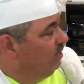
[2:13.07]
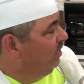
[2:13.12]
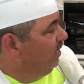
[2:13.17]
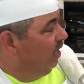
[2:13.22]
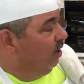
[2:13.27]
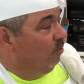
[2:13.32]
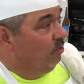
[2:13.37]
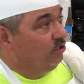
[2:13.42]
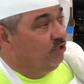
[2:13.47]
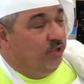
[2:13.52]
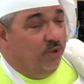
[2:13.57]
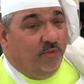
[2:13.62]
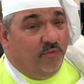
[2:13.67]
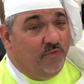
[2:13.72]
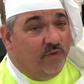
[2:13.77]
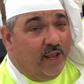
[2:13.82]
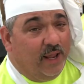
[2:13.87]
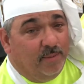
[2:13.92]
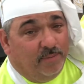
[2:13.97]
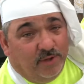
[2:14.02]
It will shoot
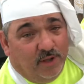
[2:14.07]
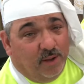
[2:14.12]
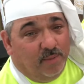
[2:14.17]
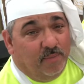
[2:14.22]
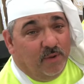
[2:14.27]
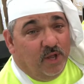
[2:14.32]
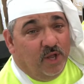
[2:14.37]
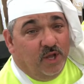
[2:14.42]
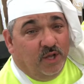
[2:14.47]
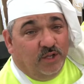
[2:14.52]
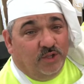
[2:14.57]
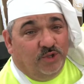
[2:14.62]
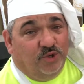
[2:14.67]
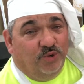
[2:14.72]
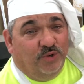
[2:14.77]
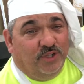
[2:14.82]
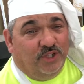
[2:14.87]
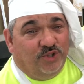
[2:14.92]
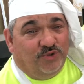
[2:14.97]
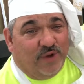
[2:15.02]
flames up to
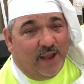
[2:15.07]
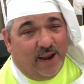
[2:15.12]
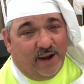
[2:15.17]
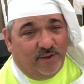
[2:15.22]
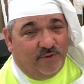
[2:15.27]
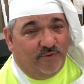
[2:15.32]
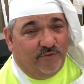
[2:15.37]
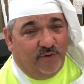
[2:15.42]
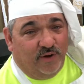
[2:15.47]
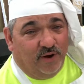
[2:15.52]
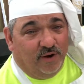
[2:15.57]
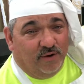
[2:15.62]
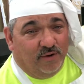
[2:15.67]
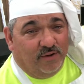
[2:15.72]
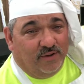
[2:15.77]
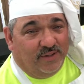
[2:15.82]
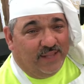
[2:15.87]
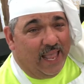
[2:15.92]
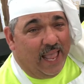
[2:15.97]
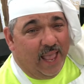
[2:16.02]
the stratosphere,
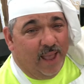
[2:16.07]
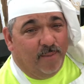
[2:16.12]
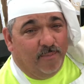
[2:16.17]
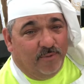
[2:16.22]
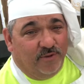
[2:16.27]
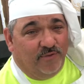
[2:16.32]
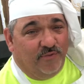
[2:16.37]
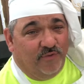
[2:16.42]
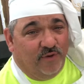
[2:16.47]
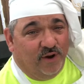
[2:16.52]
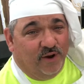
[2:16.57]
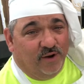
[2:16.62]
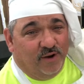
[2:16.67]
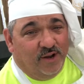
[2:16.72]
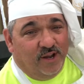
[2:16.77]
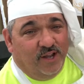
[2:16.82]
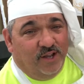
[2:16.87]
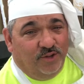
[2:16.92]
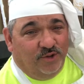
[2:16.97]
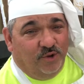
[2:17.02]
the atmosphere,
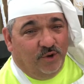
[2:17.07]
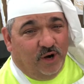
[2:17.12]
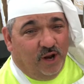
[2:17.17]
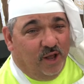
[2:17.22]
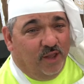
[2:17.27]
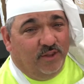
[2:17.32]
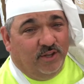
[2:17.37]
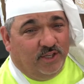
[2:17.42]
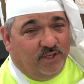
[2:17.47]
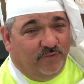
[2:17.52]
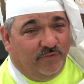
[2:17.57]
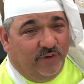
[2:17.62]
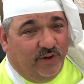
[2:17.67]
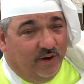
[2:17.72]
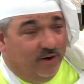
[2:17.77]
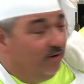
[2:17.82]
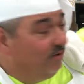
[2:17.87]
to the other sphere,